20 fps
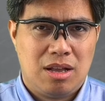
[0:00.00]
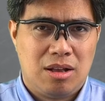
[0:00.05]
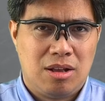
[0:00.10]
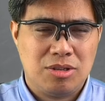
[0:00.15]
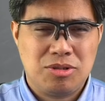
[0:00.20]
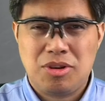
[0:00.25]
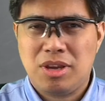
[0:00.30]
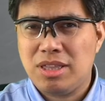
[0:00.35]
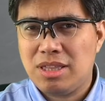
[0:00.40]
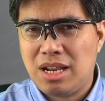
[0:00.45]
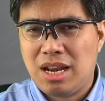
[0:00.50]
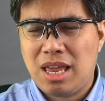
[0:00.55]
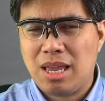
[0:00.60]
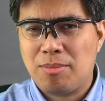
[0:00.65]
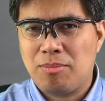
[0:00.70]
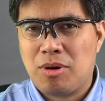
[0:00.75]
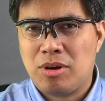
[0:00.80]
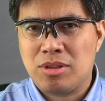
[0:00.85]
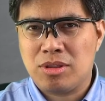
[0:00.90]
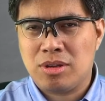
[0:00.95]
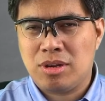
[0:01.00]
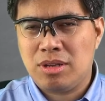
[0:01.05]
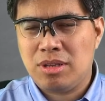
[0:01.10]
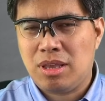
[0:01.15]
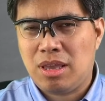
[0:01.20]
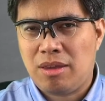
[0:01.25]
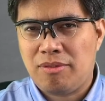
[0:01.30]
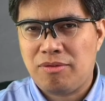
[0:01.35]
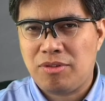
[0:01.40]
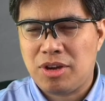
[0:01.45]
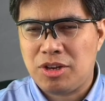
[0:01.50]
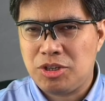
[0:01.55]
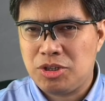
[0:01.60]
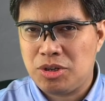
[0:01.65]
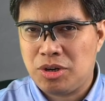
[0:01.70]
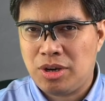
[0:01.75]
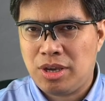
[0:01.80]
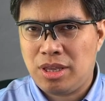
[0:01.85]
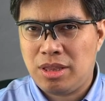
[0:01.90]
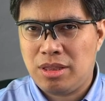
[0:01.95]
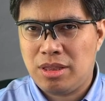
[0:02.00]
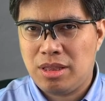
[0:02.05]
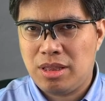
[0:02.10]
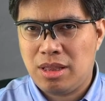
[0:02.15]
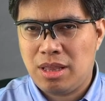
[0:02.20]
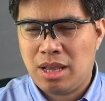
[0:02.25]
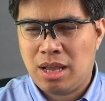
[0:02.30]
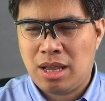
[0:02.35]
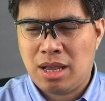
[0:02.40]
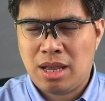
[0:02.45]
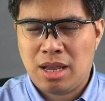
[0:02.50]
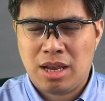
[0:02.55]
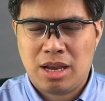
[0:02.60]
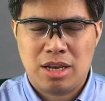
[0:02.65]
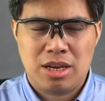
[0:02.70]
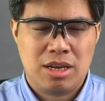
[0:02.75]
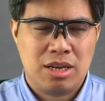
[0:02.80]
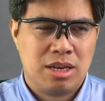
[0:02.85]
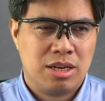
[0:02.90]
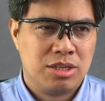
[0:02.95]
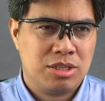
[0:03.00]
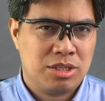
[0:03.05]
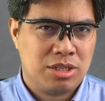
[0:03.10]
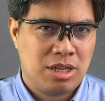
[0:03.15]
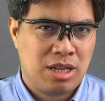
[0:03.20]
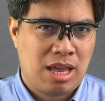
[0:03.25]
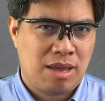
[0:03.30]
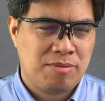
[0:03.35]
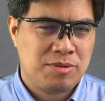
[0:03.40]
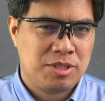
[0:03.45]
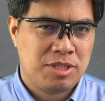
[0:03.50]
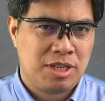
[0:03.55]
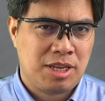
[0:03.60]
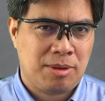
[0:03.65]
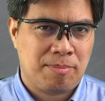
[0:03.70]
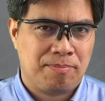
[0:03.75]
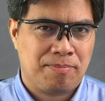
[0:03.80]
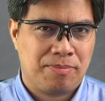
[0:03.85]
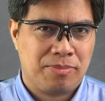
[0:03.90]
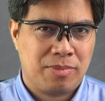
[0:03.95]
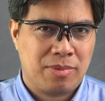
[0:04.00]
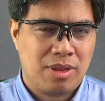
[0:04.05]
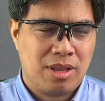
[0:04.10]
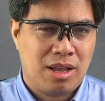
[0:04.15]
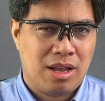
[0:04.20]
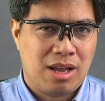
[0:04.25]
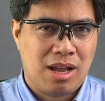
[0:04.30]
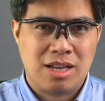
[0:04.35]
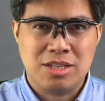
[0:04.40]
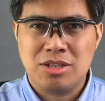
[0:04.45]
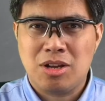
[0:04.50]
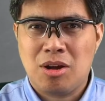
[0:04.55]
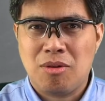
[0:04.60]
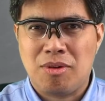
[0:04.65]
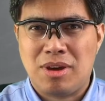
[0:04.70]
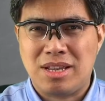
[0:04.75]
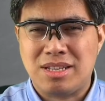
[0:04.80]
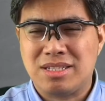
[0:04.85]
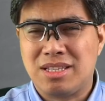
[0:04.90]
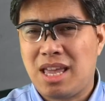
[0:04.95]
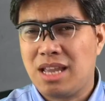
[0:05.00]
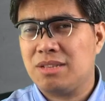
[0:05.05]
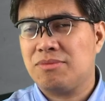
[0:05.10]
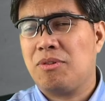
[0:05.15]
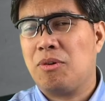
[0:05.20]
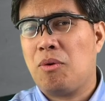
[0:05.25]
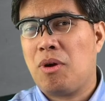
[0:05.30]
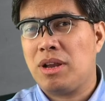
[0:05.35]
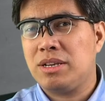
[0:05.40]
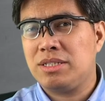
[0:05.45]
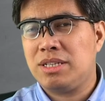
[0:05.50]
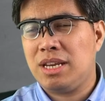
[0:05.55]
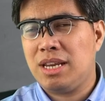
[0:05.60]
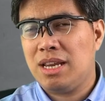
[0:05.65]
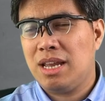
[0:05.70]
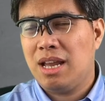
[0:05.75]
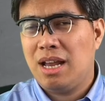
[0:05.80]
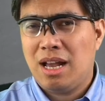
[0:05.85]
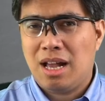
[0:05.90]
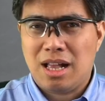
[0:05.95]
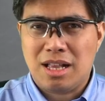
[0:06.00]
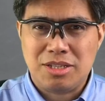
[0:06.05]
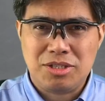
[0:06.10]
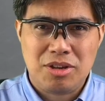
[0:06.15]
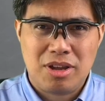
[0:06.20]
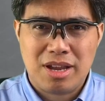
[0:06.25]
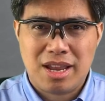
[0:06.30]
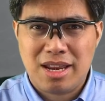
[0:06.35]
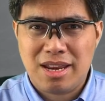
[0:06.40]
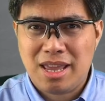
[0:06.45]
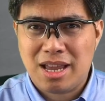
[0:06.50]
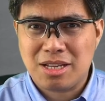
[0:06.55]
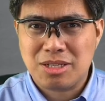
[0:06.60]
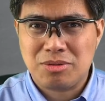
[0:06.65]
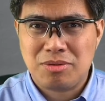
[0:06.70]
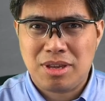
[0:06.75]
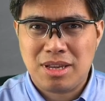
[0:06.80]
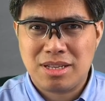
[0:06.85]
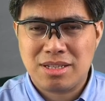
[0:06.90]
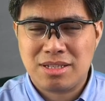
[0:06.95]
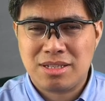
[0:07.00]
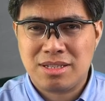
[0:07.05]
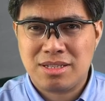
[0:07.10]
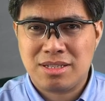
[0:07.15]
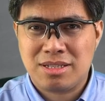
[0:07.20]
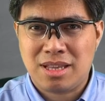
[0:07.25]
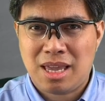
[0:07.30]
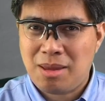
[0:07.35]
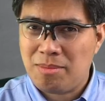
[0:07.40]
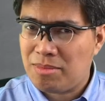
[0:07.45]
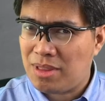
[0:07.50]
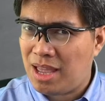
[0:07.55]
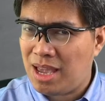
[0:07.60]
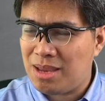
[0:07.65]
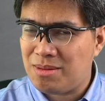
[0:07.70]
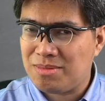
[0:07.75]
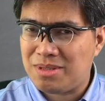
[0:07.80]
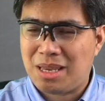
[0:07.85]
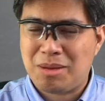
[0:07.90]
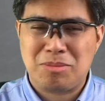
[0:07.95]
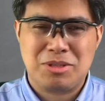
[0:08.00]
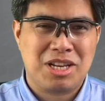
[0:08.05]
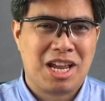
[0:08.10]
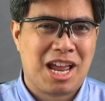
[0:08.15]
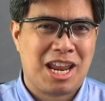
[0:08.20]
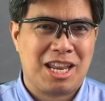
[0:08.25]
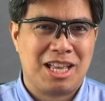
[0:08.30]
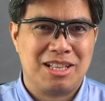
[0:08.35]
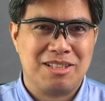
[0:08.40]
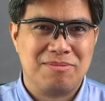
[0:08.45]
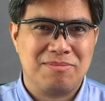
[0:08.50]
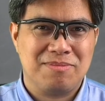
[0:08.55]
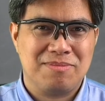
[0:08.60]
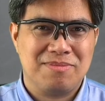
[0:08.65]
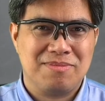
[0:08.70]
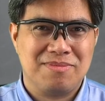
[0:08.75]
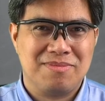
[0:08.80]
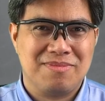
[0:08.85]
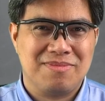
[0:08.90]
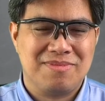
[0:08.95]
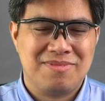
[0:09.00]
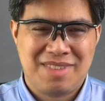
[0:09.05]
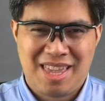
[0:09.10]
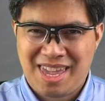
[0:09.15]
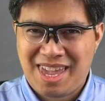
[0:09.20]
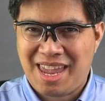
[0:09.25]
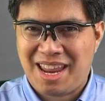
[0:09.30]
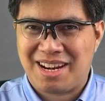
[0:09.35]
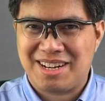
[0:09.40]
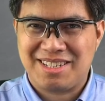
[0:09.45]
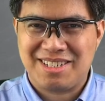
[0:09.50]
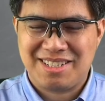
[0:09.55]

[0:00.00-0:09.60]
Also, hit the like button if you enjoyed the live stream. As always, thanks for watching. I'll see you again next week, same time, same channel. Take care.